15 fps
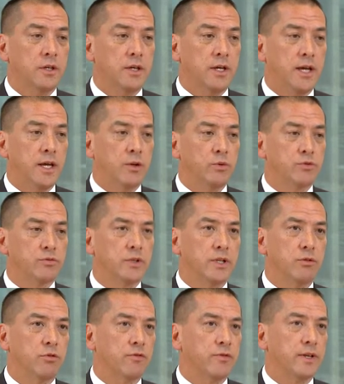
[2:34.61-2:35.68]
And it was
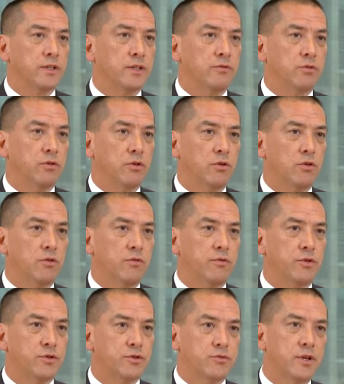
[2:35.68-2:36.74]
really reflective of
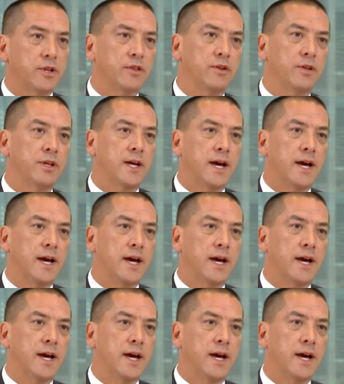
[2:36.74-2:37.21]
the strengthening